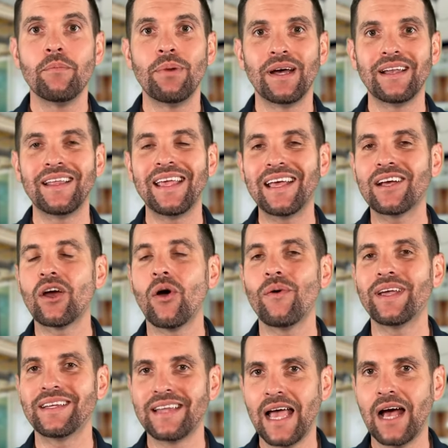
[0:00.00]
but it
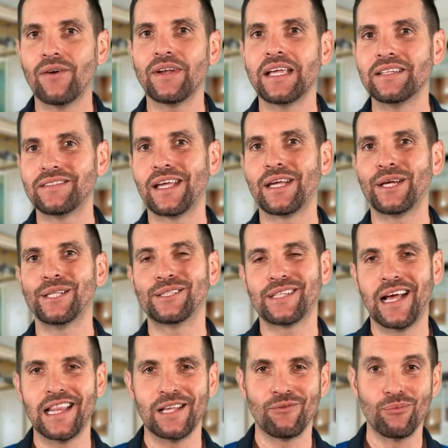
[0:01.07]
going down is a good
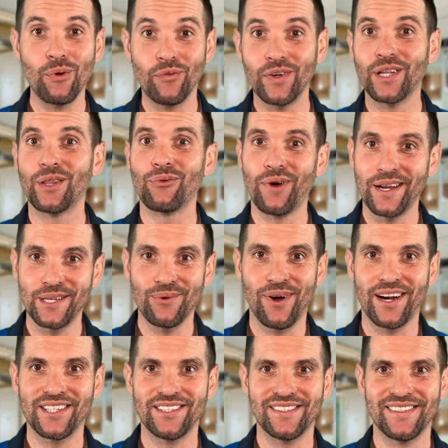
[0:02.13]
sign that we're moving in the right
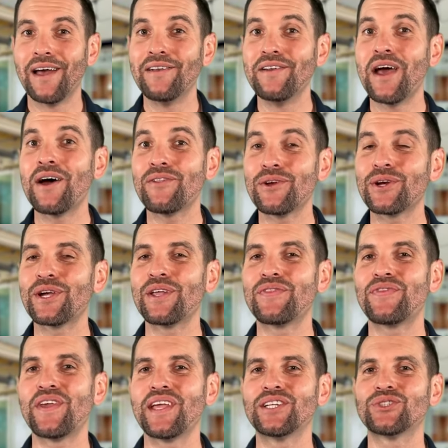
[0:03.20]
direction. Another good
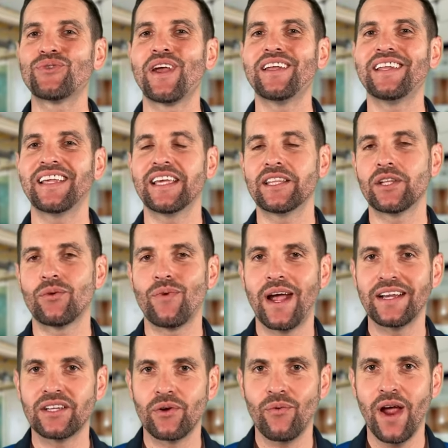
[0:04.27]
thing trending in the
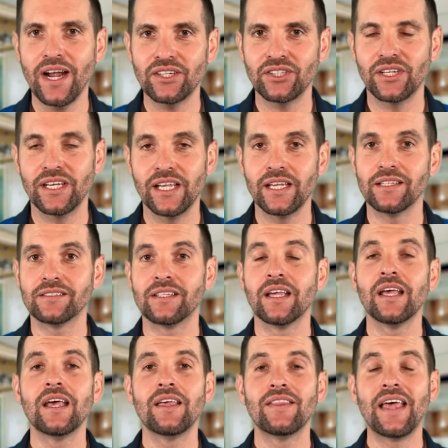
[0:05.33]
right direction is
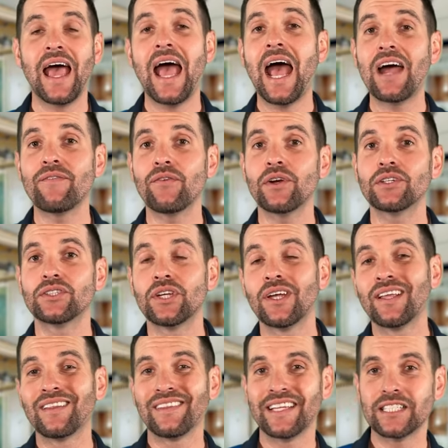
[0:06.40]
the average
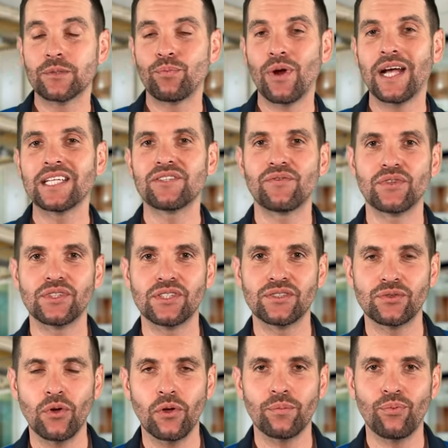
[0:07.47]
list price versus
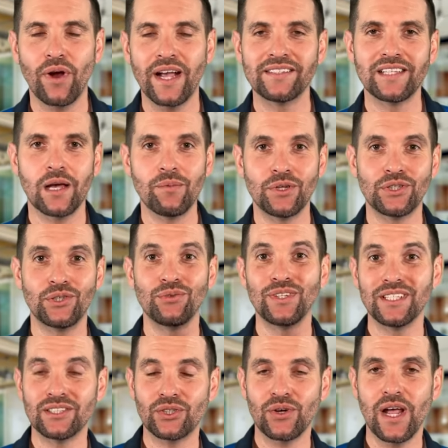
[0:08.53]
sold price, how much you
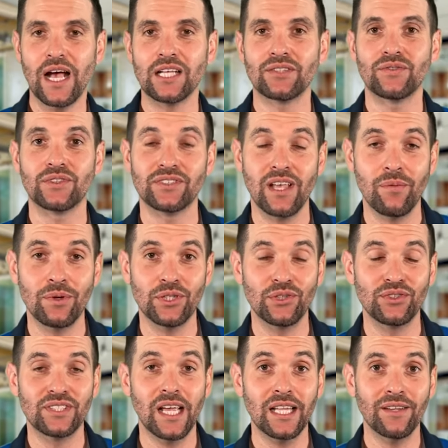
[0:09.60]
list your house versus how much
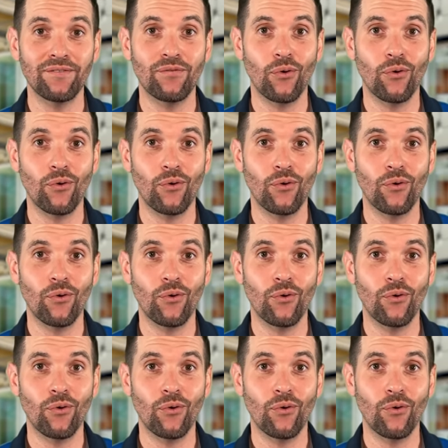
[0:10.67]
you sell it